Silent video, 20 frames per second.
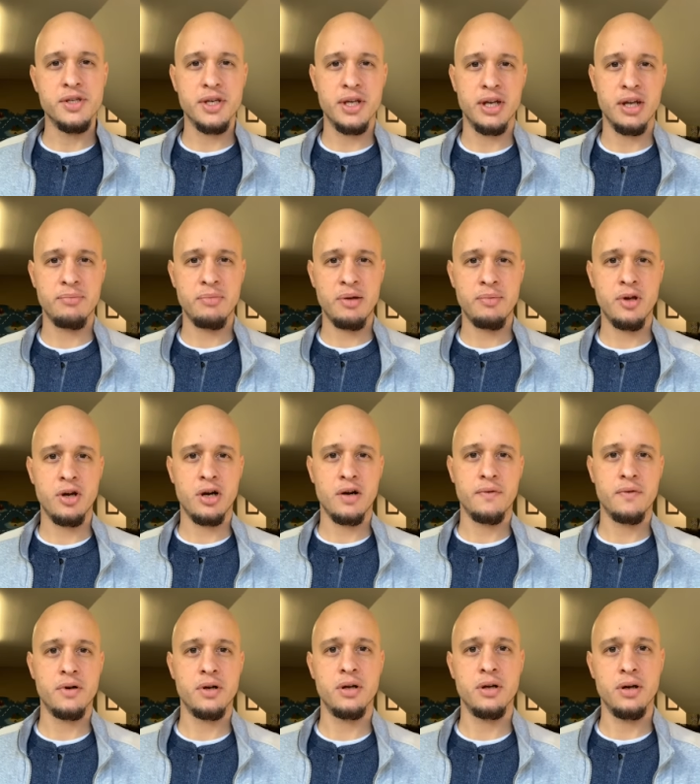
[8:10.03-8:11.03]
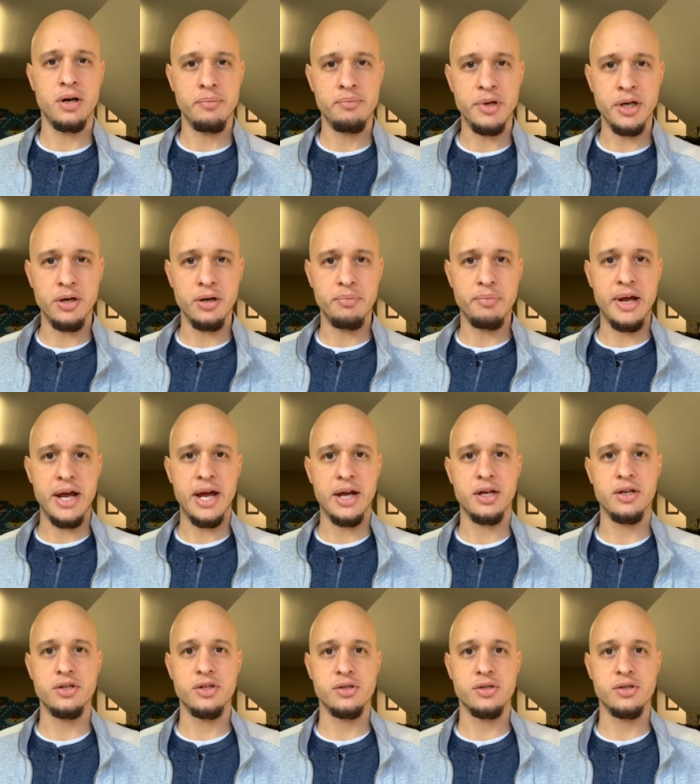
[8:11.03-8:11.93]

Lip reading: and then maybe offer a bigger package.